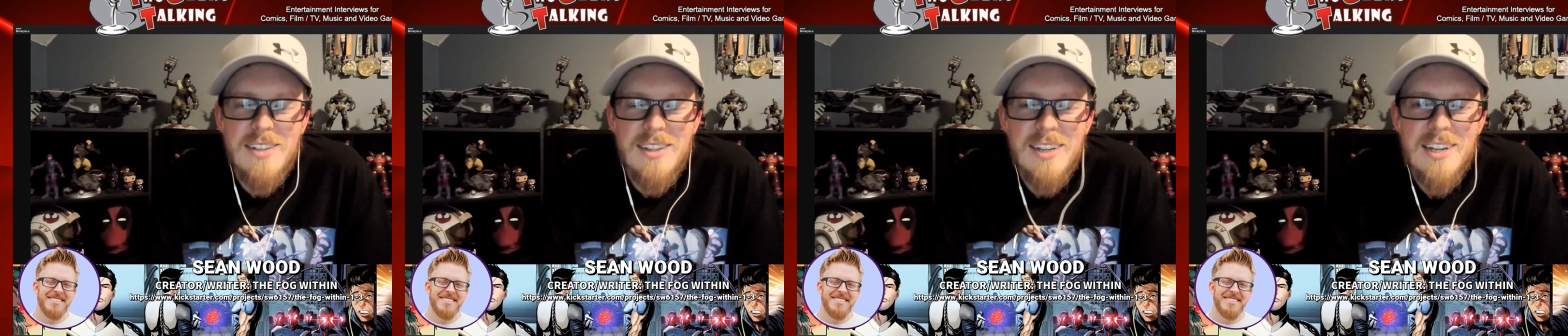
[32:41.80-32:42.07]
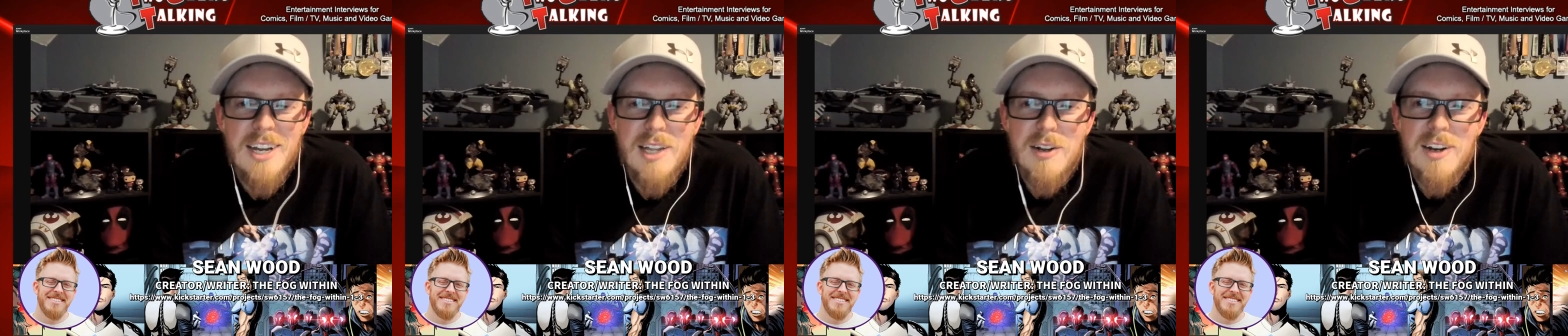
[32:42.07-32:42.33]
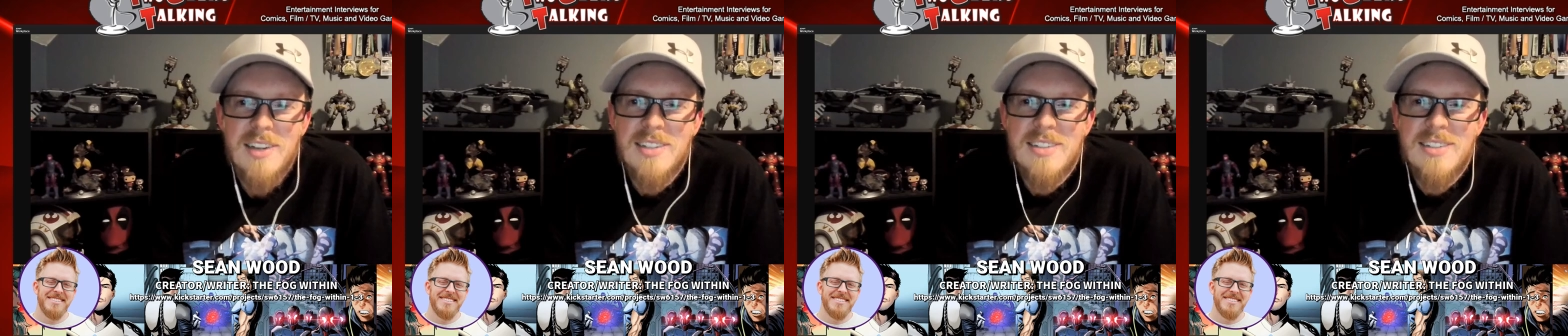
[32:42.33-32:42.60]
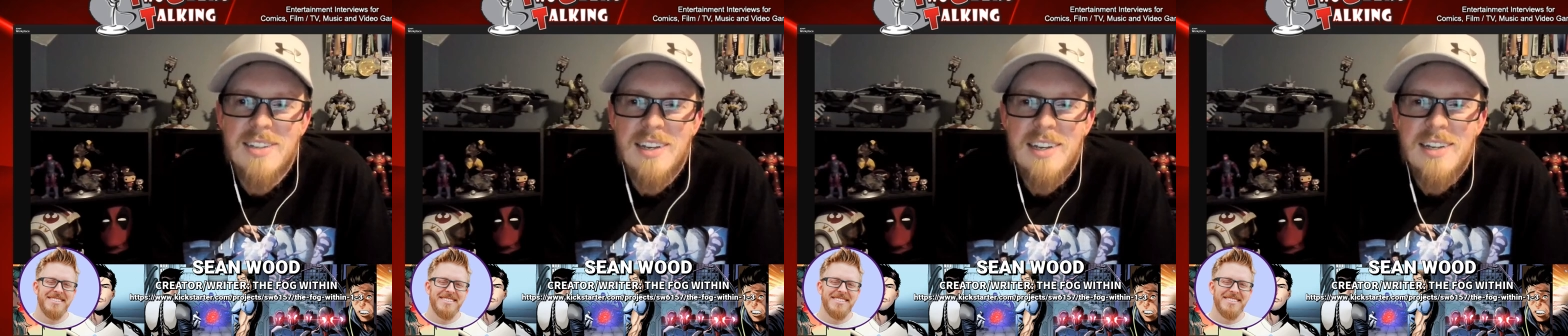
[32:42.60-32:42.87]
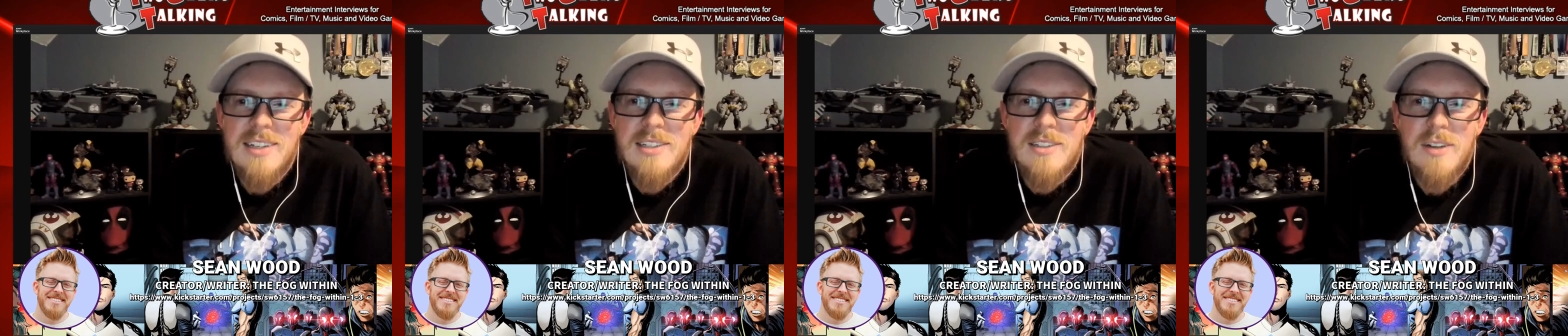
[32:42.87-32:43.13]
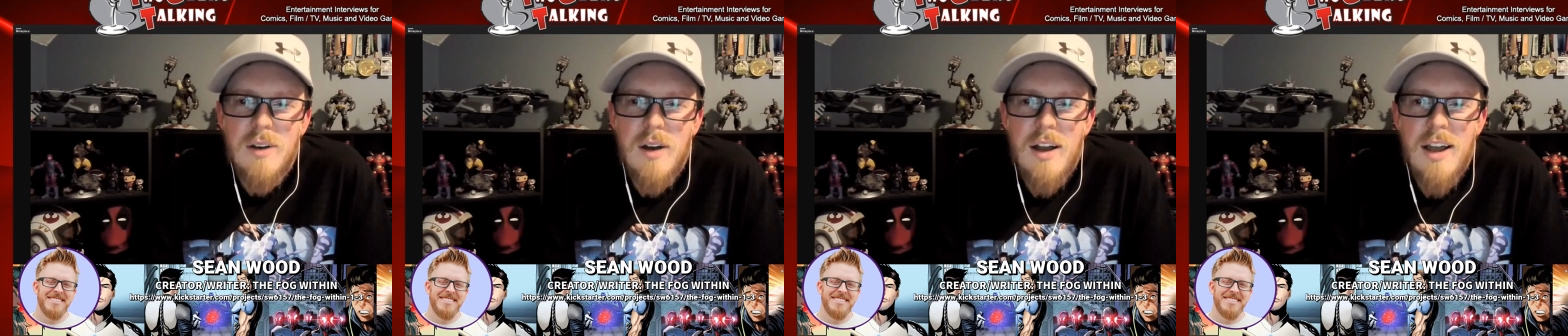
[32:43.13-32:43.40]
Speaker 1: to the colorist.
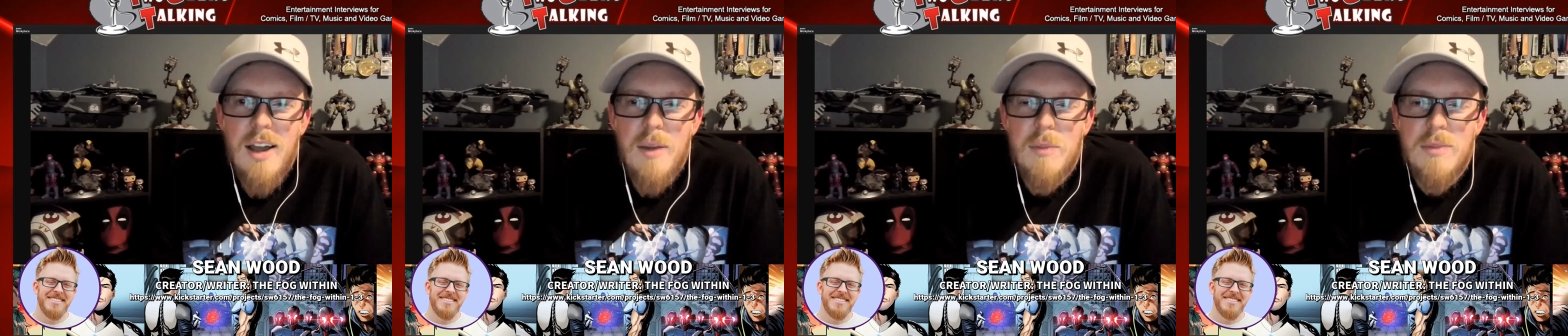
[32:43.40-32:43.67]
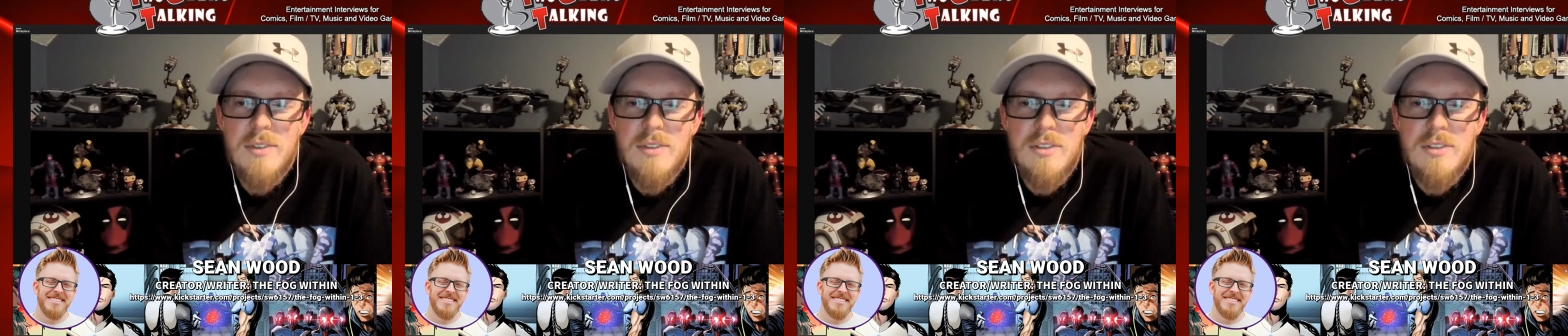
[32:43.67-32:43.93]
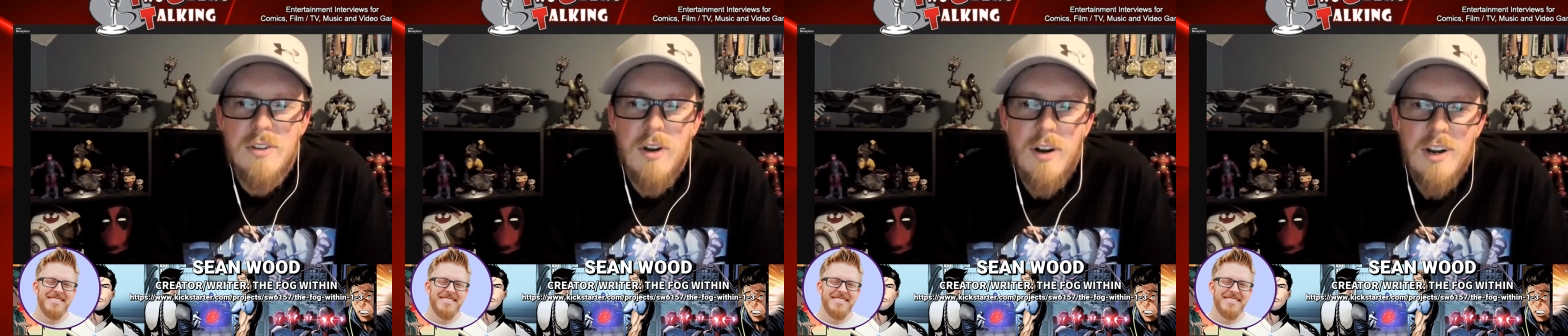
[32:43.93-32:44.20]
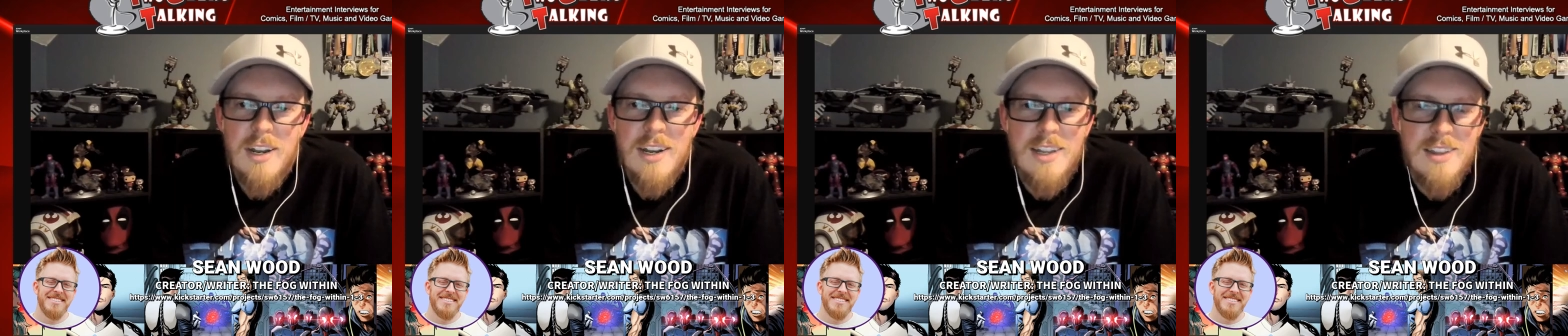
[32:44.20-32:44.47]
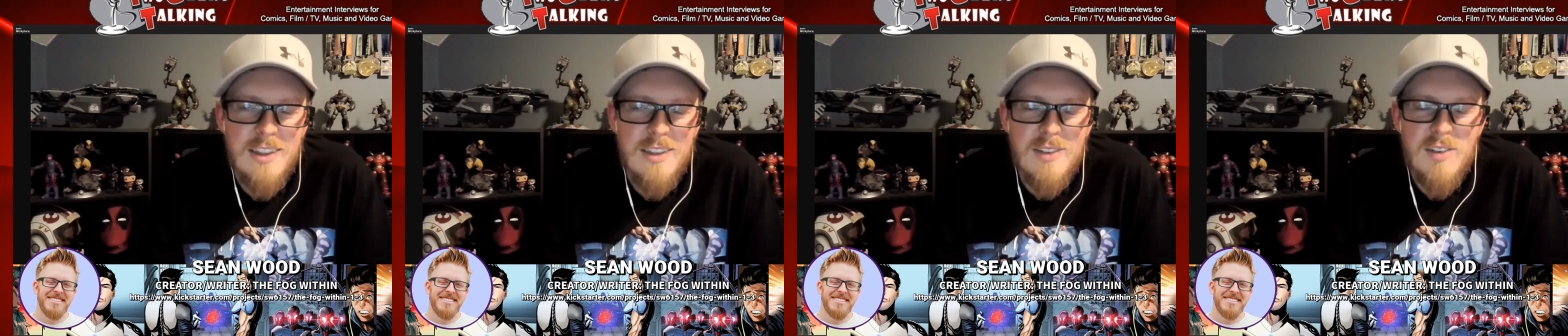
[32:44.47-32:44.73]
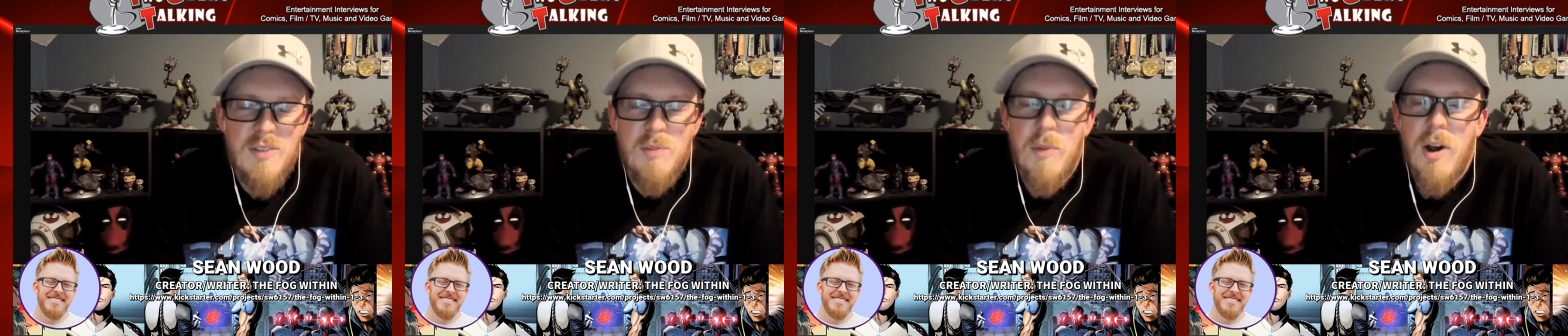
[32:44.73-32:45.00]
So I'm starting in the
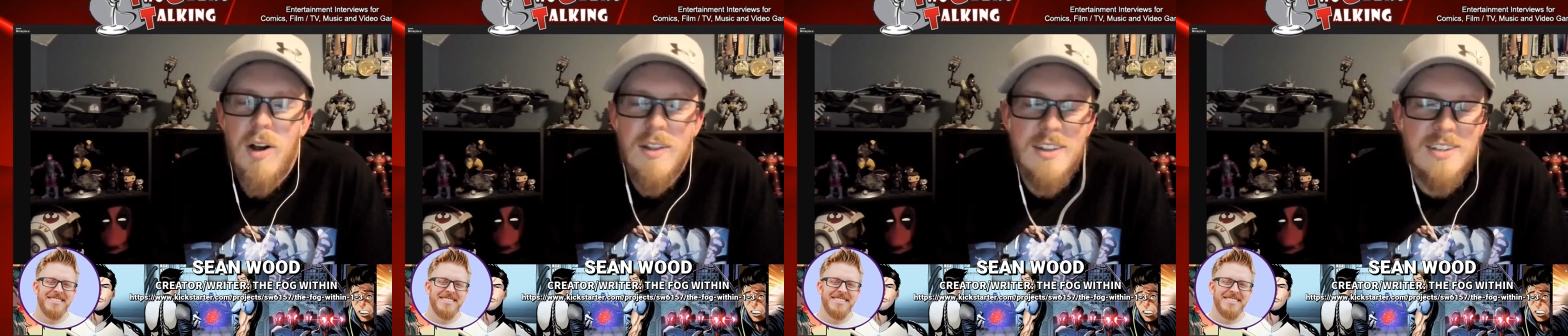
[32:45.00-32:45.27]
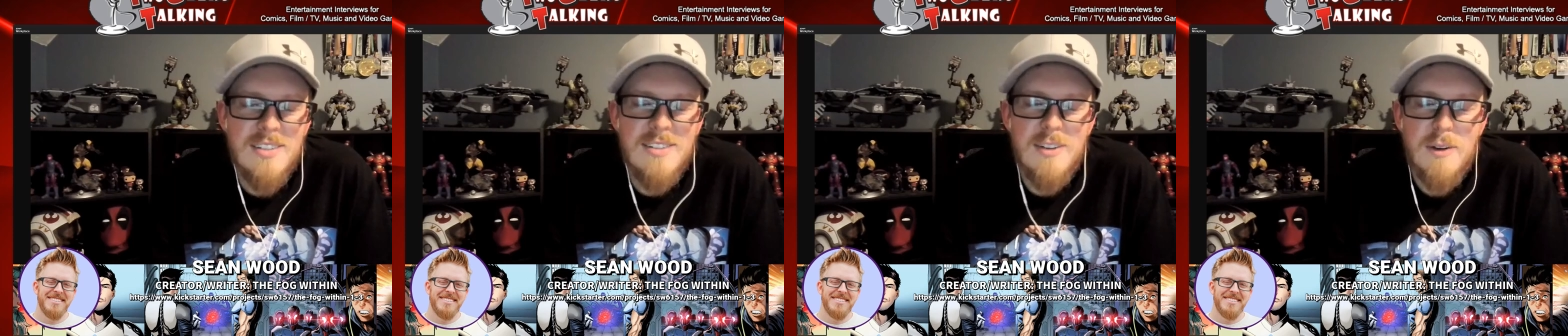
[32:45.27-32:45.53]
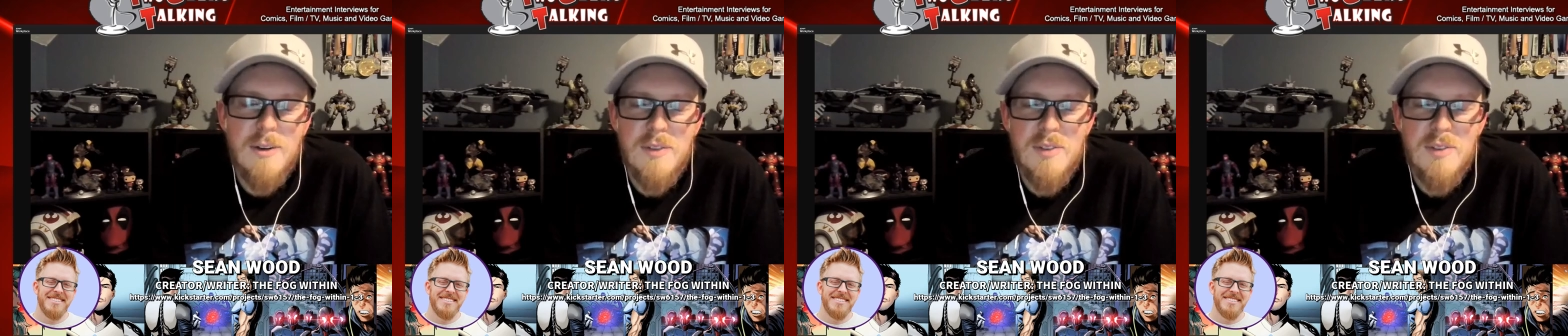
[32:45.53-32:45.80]
smallest of